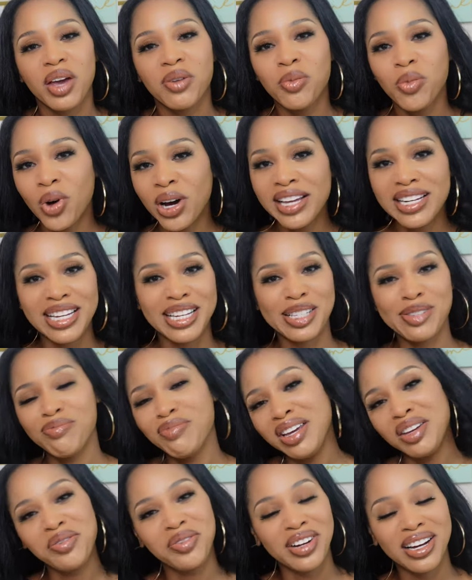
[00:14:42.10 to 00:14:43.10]
what is
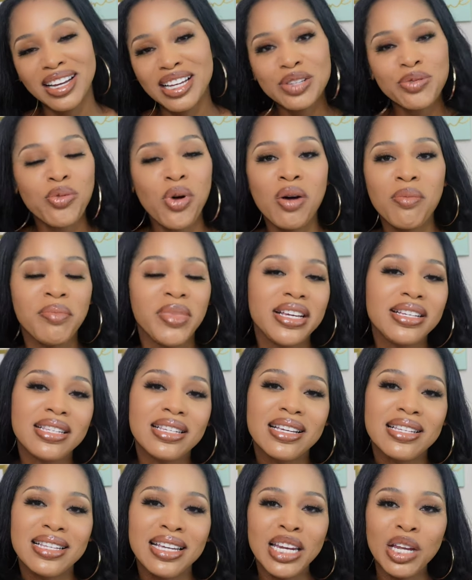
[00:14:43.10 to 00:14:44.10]
meant for us won't miss
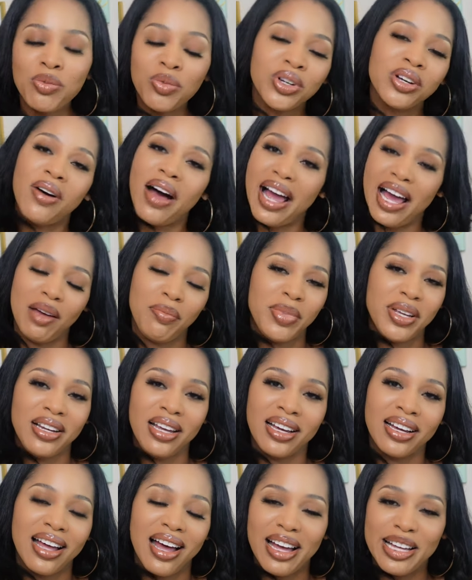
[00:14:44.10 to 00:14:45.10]
us and it will happen
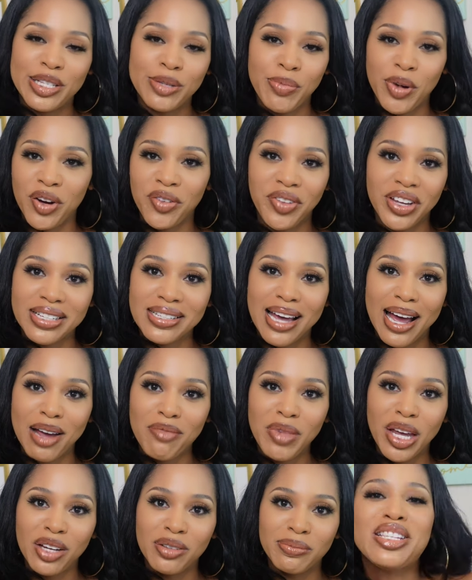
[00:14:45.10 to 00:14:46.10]
in God's perfect
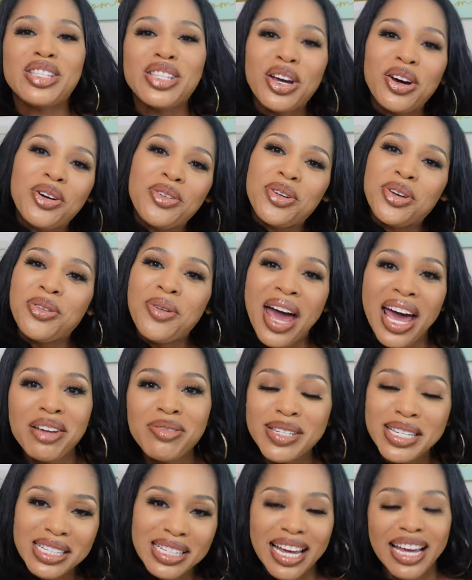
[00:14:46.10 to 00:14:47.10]
timing. So you have
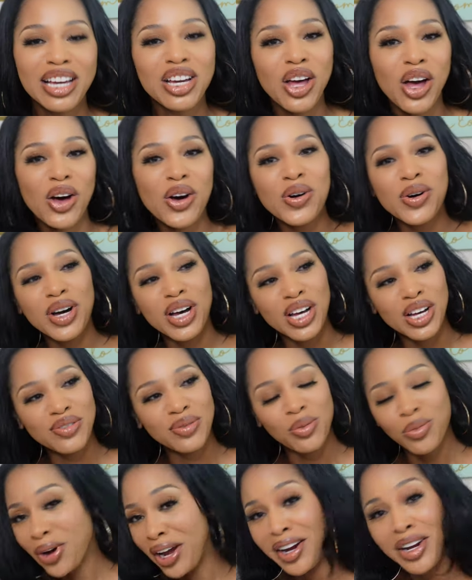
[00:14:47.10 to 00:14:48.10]
to let go
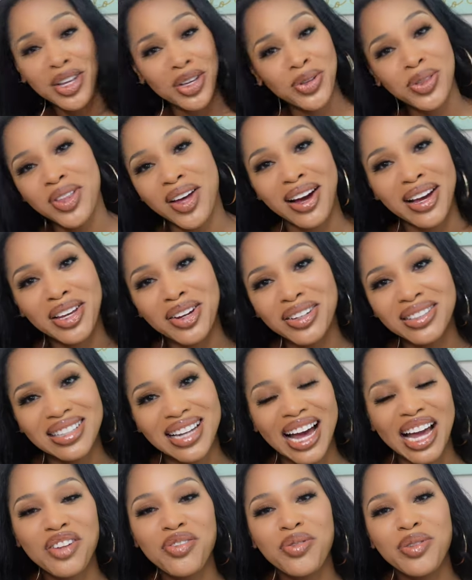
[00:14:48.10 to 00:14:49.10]
of where you thought your
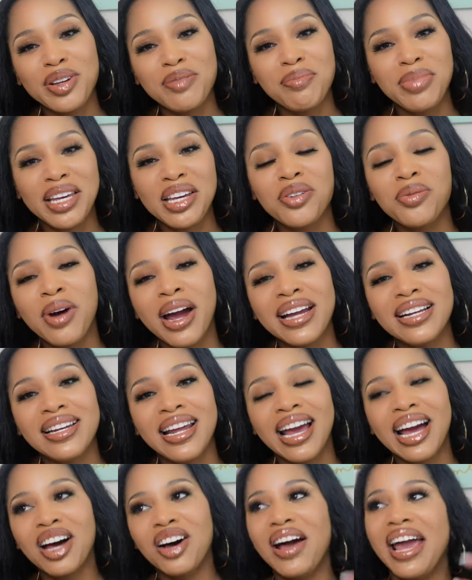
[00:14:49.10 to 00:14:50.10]
life would be right
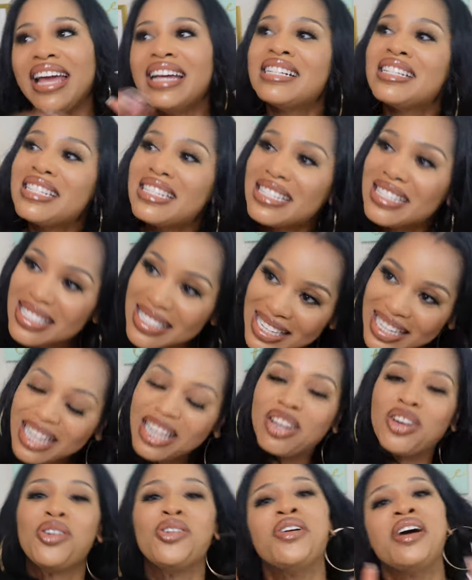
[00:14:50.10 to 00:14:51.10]
now and
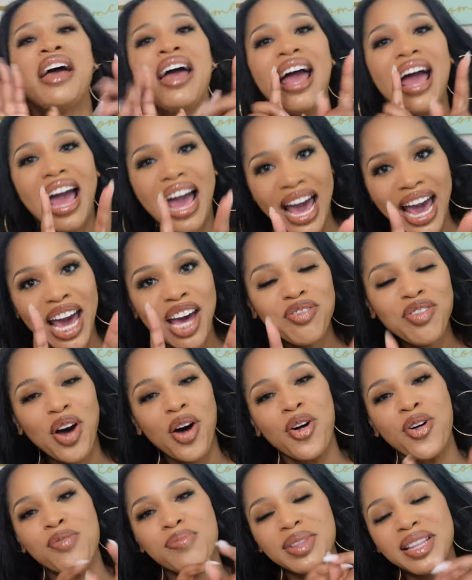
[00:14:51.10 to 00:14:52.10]
still have
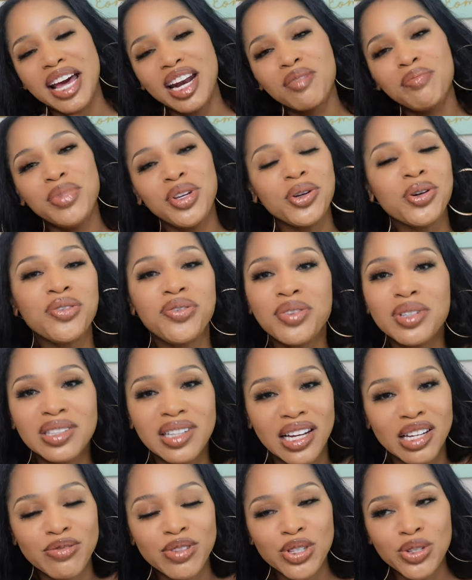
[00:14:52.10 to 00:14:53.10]
hope that a beautiful
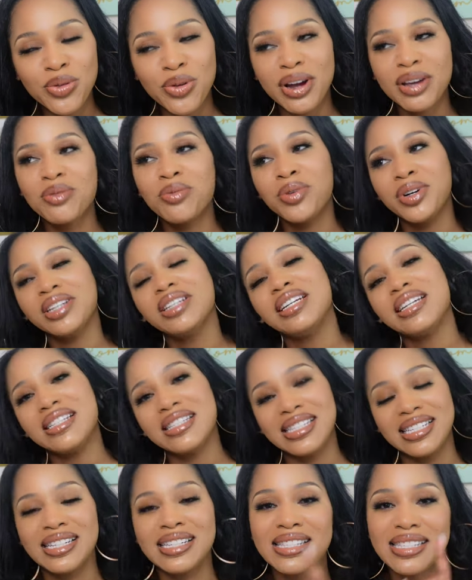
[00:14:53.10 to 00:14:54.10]
love story will
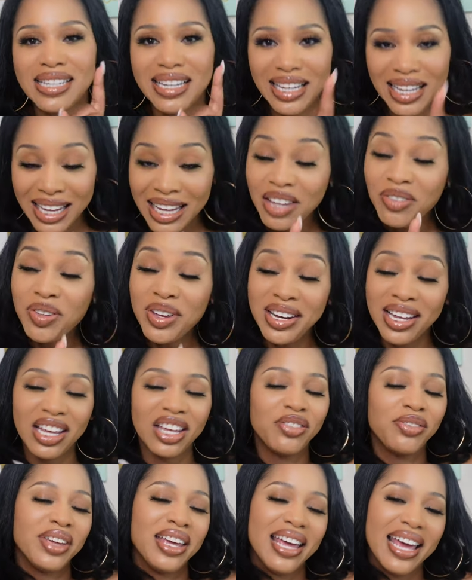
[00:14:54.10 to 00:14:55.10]
exist even
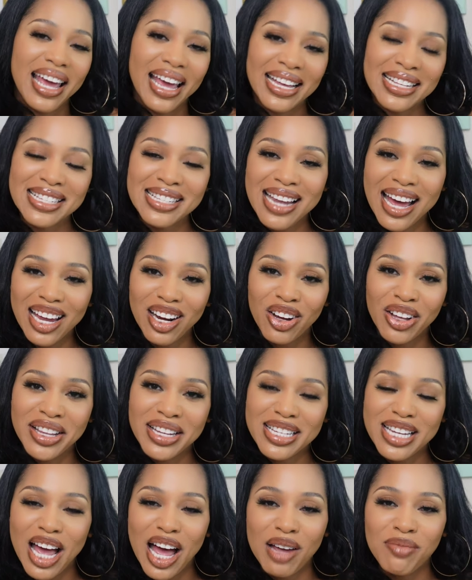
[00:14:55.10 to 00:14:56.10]
if it's not on the
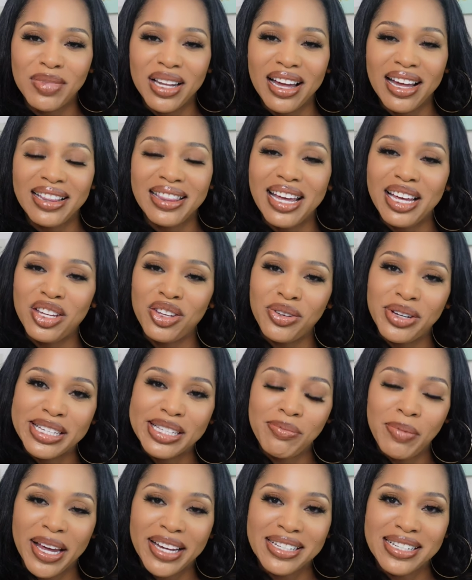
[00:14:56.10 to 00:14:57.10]
timeline that you
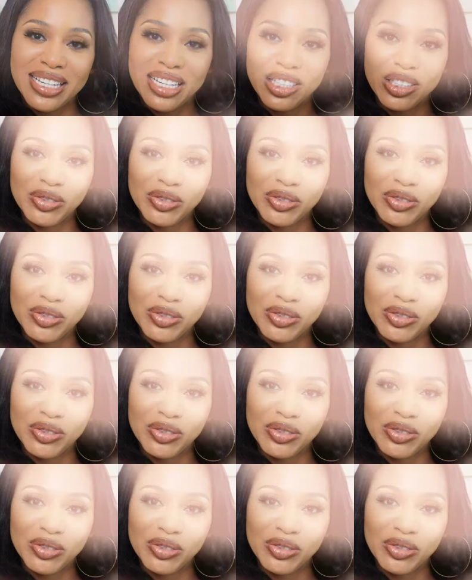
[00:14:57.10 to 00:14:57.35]
expected.